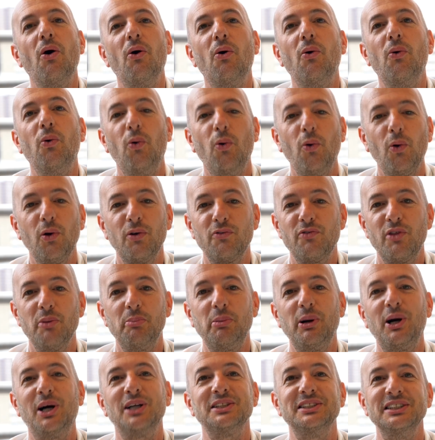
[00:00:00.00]
All of the
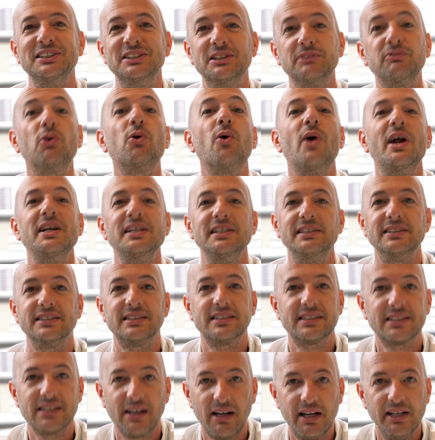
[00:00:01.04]
parties have already
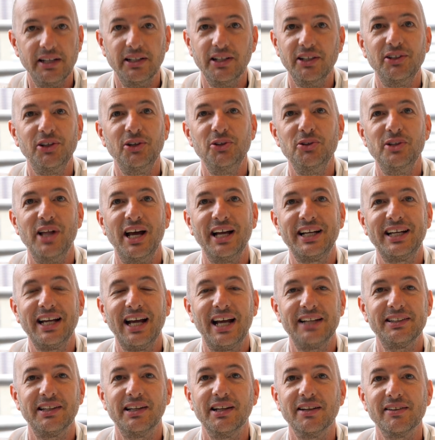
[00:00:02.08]
decided who their
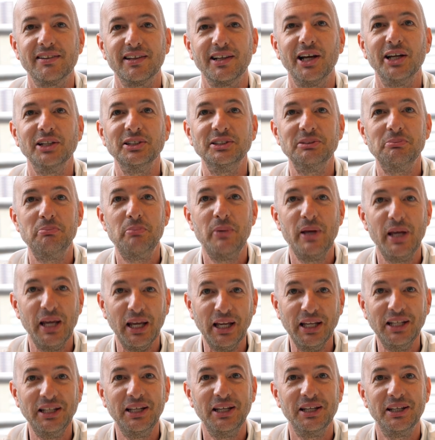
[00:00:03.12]
candidates are going to
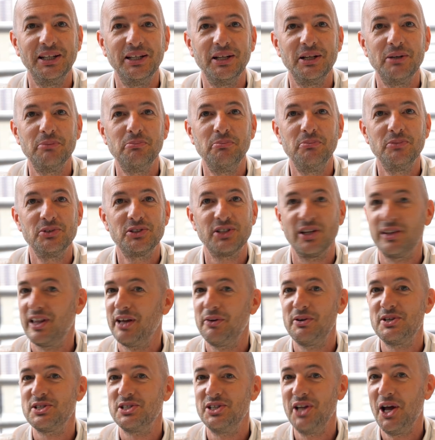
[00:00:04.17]
be, so
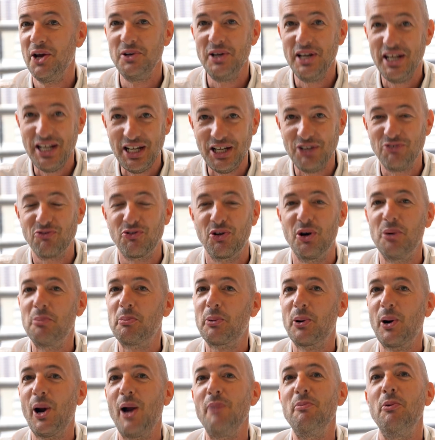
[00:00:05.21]
there is no need for a
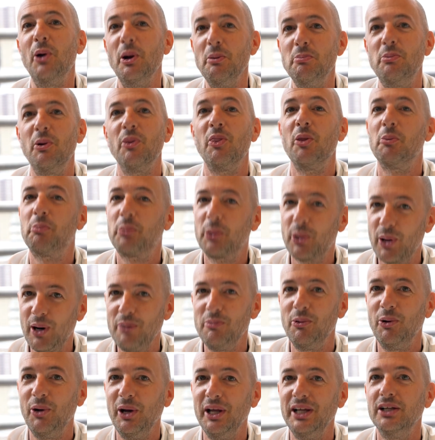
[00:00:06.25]
primary, but the
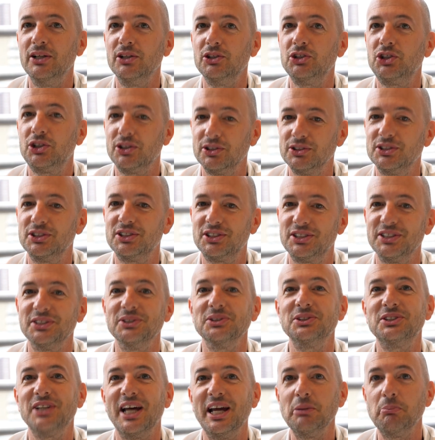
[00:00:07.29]
primary should
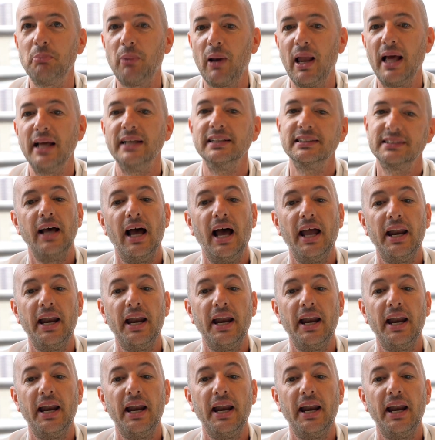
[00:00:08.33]
still take place.